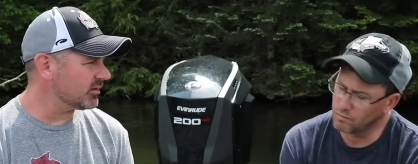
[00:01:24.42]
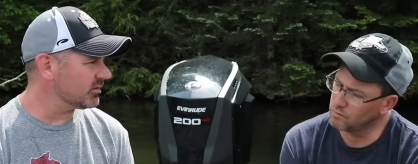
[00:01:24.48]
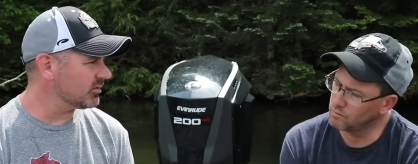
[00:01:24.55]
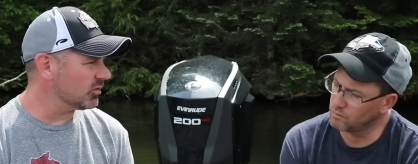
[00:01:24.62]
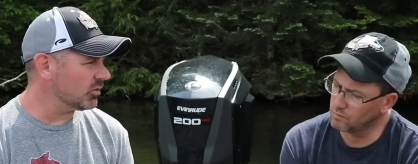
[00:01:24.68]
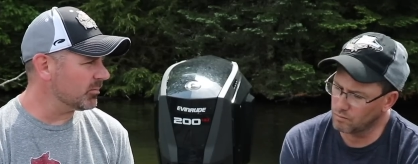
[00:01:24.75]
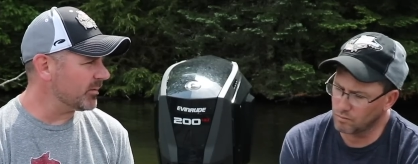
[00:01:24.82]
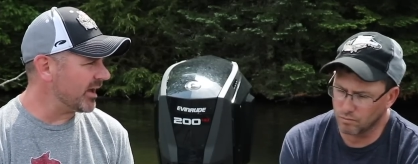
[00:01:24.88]
Speaker 1: there's
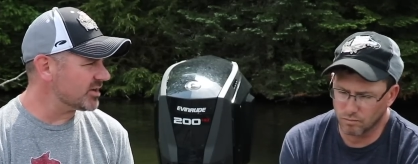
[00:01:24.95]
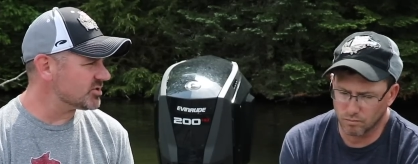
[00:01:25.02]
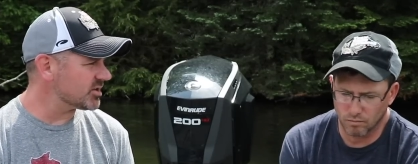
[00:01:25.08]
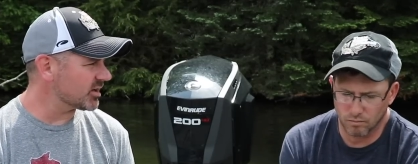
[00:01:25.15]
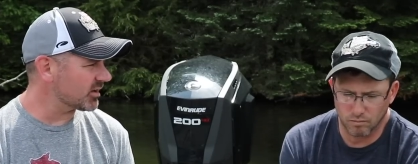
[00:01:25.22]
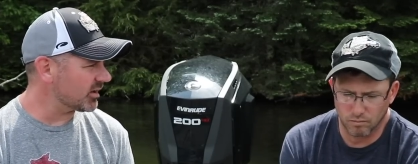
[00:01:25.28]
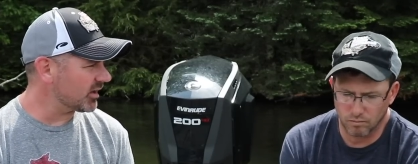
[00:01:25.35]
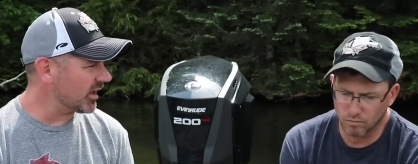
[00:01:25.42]
no
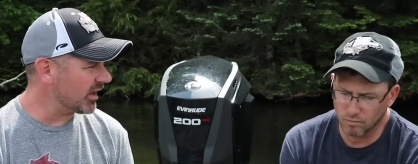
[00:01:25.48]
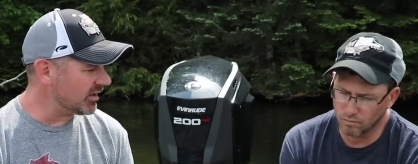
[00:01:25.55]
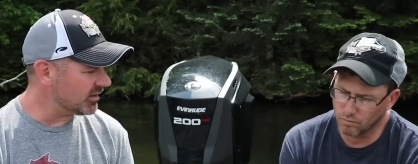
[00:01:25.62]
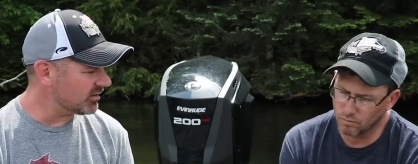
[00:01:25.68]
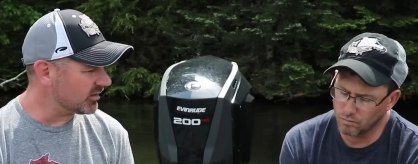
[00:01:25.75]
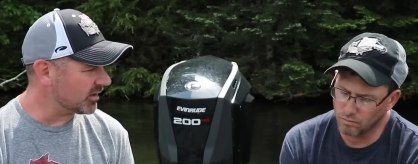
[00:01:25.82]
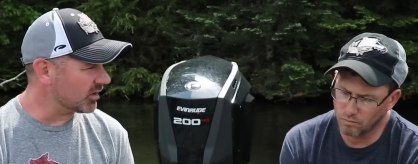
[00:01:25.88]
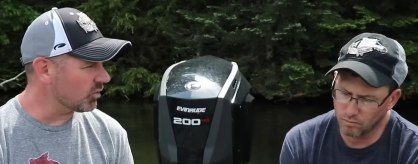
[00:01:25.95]
magic
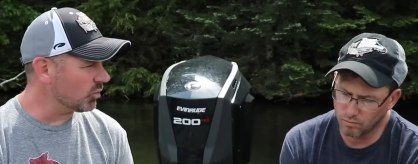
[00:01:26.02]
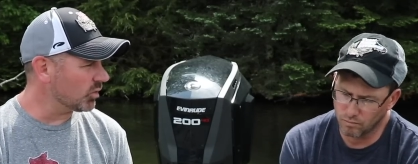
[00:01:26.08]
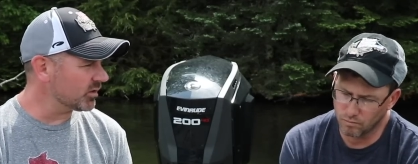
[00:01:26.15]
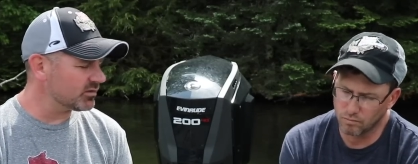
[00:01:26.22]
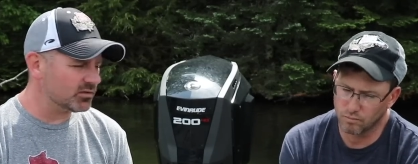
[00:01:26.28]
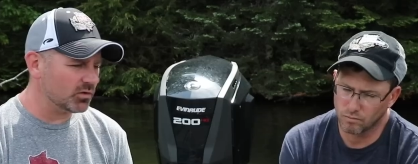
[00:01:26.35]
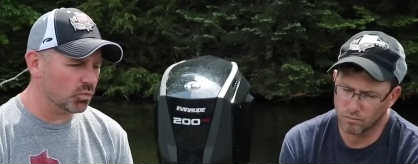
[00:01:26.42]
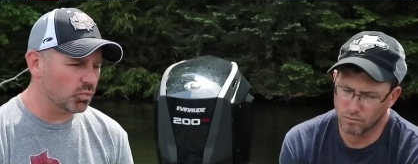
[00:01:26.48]
anything.
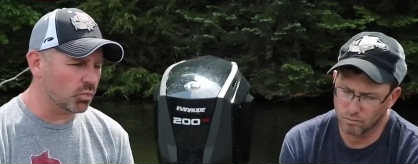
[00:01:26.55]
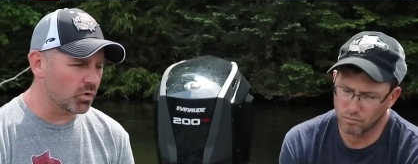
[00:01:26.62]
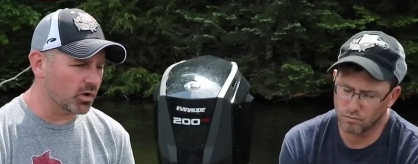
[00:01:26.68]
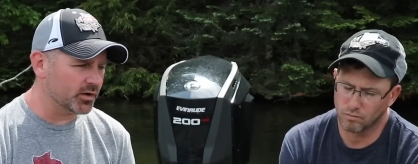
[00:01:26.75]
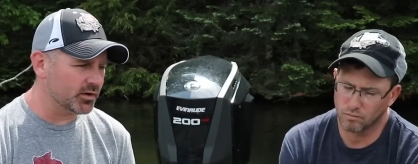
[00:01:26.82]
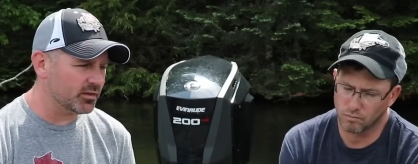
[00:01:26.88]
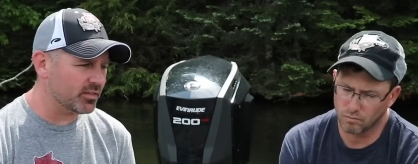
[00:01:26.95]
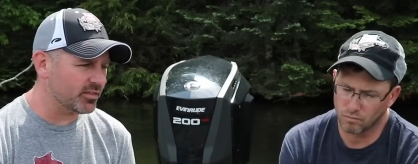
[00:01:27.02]
What's the
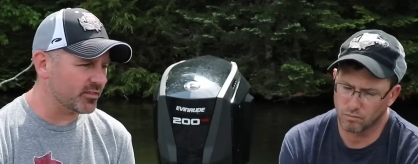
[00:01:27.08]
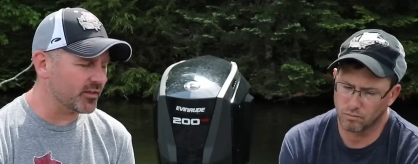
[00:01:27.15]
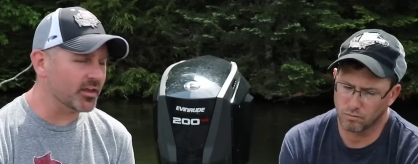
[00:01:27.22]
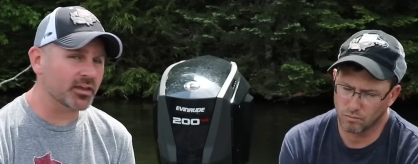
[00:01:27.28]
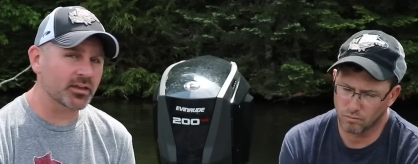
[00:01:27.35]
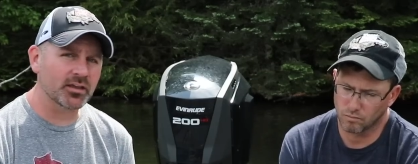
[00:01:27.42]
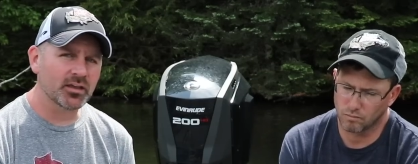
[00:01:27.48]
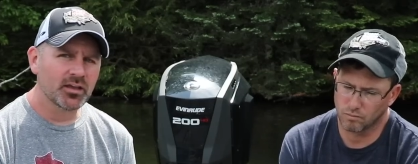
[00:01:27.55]
one
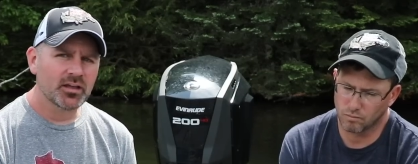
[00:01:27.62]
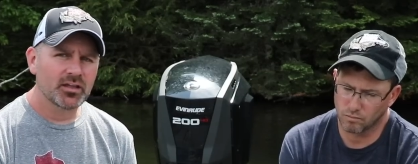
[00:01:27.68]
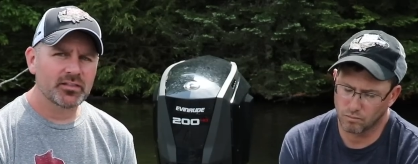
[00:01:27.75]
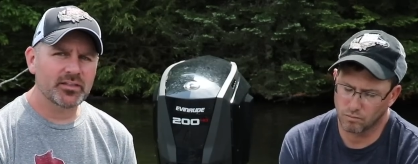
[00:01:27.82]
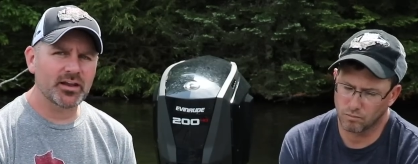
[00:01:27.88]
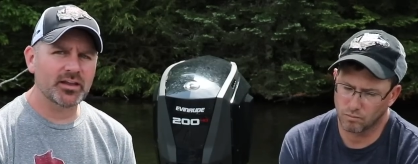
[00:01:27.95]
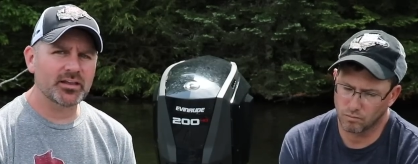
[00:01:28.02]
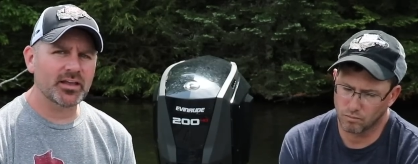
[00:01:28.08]
thing
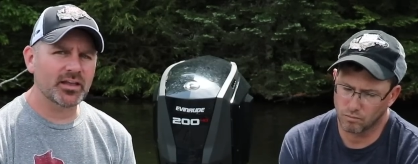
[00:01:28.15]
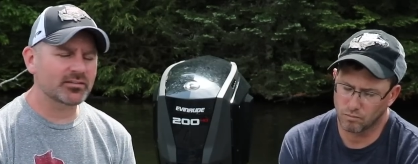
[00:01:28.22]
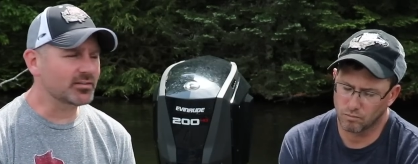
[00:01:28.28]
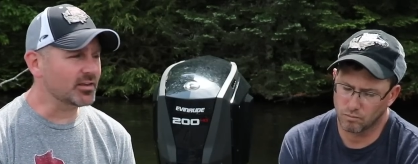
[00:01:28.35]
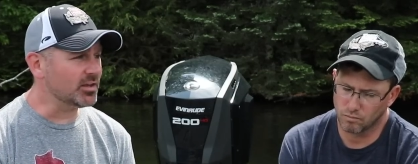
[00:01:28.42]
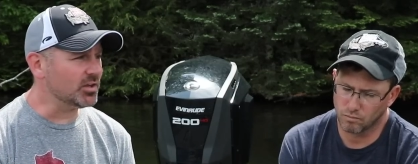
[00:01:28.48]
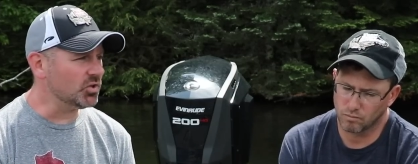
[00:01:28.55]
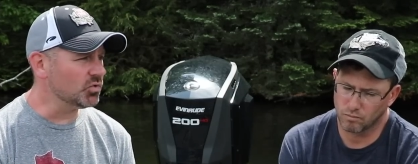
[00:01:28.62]
that I guess
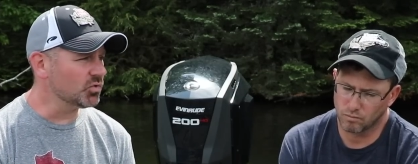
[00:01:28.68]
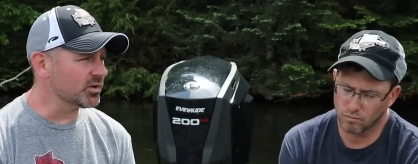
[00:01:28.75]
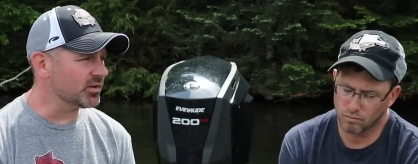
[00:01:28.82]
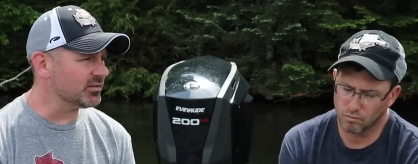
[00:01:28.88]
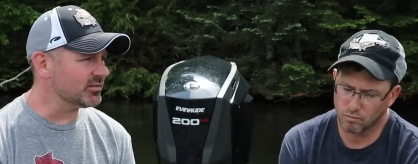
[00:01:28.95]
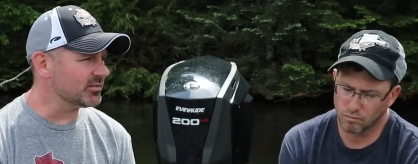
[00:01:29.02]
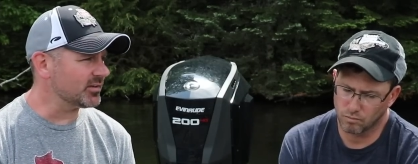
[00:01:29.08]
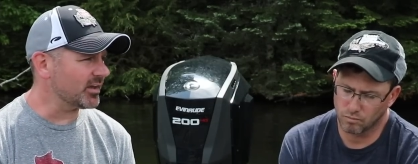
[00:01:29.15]
that you
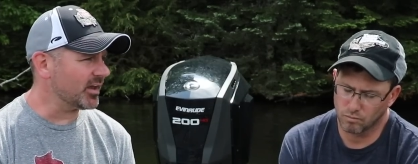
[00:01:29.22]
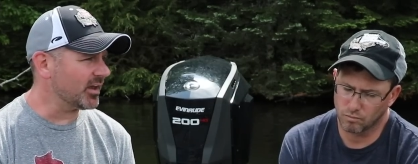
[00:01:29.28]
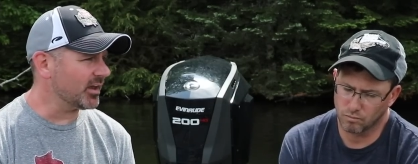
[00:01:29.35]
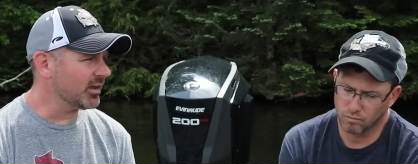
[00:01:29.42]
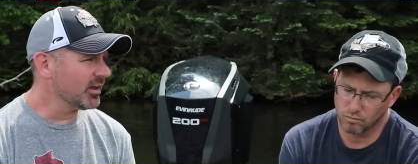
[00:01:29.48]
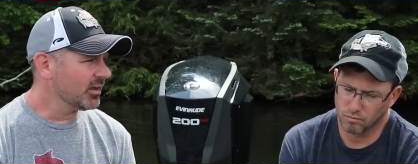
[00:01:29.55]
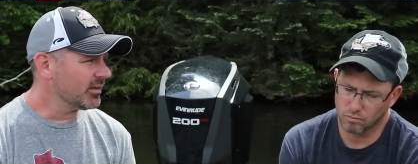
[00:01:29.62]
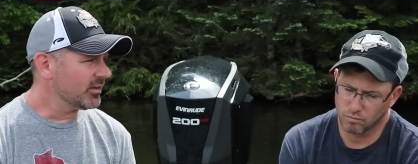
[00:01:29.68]
could
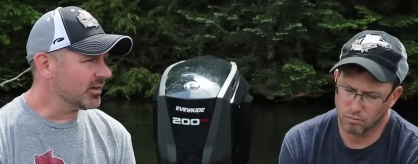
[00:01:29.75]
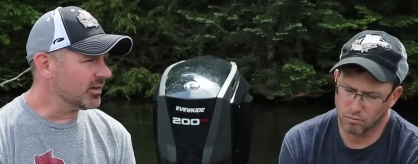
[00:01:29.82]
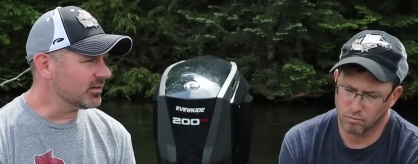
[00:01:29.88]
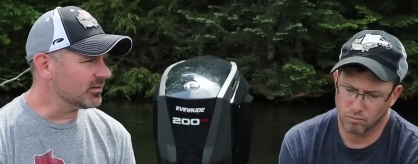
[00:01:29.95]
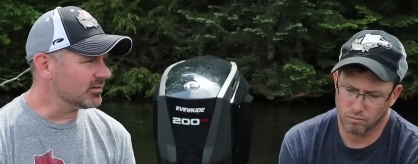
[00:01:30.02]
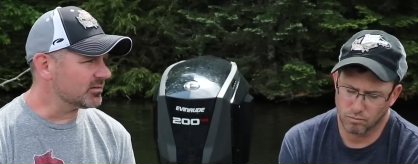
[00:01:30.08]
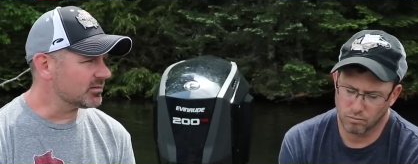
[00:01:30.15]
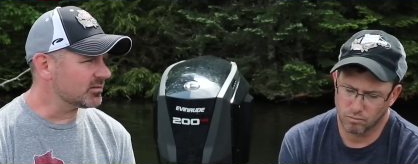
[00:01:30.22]
say
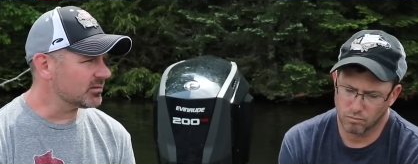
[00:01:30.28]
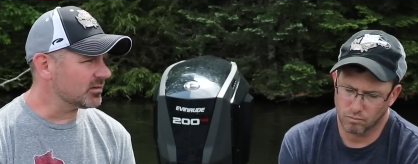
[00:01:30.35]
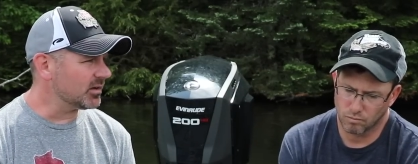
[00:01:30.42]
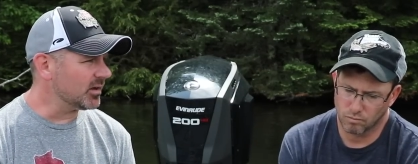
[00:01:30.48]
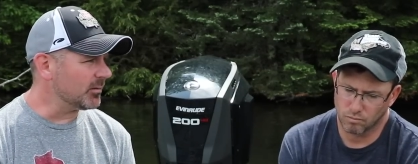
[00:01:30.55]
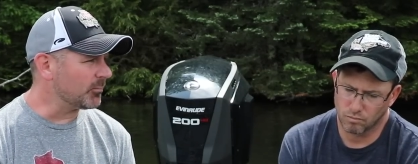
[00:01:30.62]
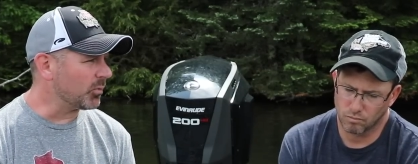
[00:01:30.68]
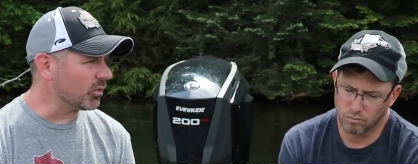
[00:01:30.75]
is
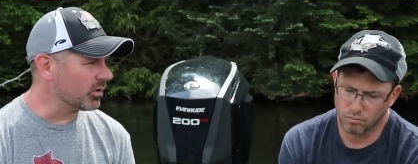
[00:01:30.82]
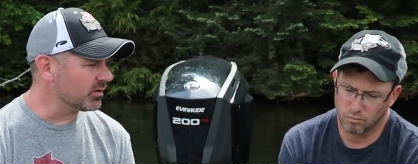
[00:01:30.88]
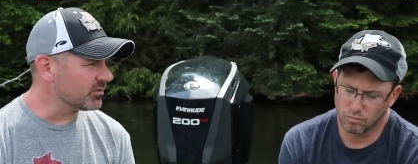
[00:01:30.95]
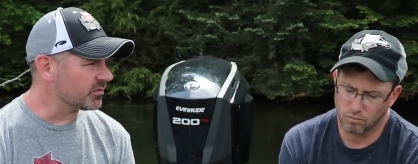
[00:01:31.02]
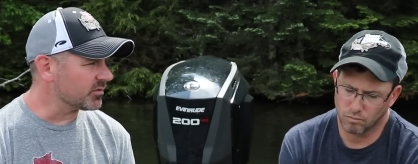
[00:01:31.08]
important